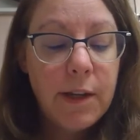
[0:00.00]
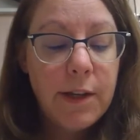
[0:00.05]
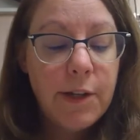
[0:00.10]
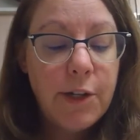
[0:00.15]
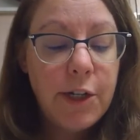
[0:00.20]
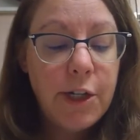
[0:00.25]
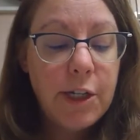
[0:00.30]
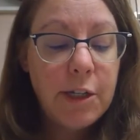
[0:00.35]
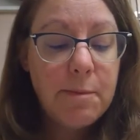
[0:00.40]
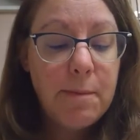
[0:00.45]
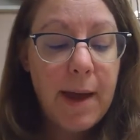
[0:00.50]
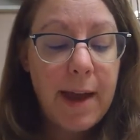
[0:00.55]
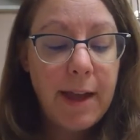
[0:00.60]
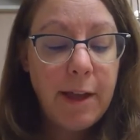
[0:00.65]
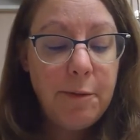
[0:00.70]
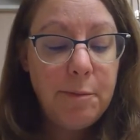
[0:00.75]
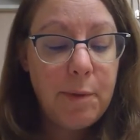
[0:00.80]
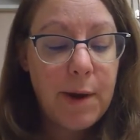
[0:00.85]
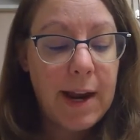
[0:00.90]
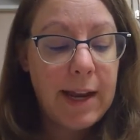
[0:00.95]
She
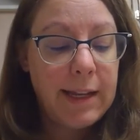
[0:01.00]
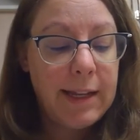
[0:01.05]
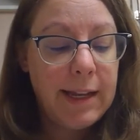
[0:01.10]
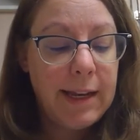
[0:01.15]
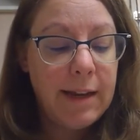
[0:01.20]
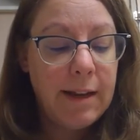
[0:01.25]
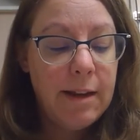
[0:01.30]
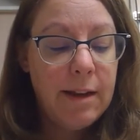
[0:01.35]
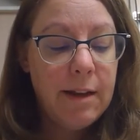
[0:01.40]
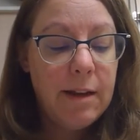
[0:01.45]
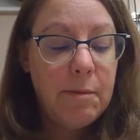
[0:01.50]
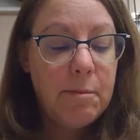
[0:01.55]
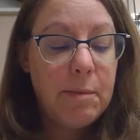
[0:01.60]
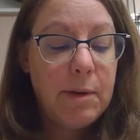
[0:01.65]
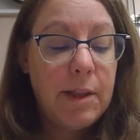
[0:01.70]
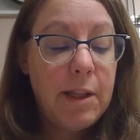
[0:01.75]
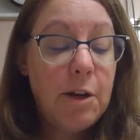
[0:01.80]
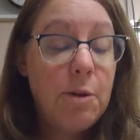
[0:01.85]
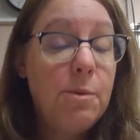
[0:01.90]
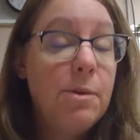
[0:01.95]
smiled brightly,
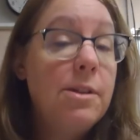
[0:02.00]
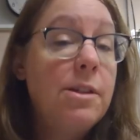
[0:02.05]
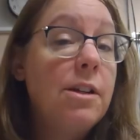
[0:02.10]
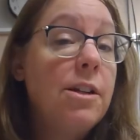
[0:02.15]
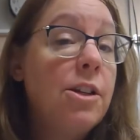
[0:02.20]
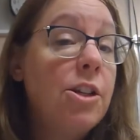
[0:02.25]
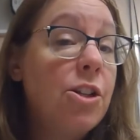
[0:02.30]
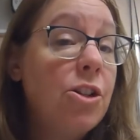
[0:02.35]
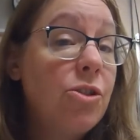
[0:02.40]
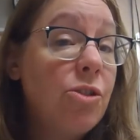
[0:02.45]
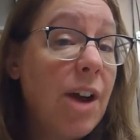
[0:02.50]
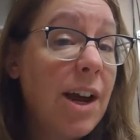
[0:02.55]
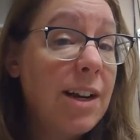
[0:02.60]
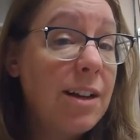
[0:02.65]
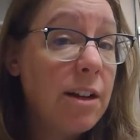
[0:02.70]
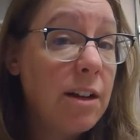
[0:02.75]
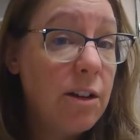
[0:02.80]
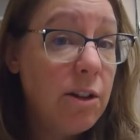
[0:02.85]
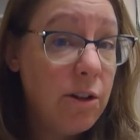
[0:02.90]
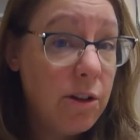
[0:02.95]
but there was a
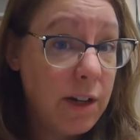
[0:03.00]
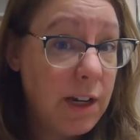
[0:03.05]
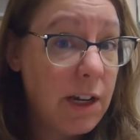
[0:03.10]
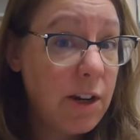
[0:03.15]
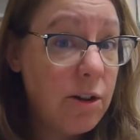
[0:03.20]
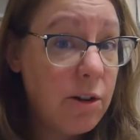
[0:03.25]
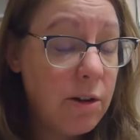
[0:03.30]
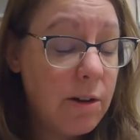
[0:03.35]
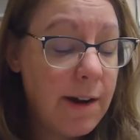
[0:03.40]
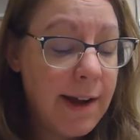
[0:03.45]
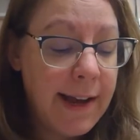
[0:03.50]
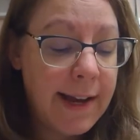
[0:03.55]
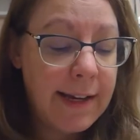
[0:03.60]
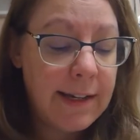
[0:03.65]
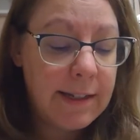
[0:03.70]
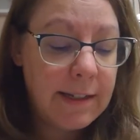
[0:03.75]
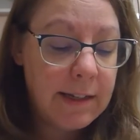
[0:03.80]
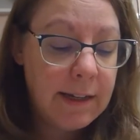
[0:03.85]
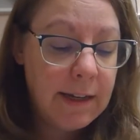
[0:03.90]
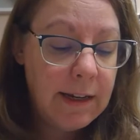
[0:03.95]
distracted look in her
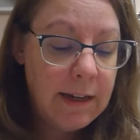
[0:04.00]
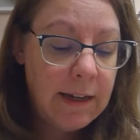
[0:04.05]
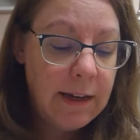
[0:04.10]
eyes.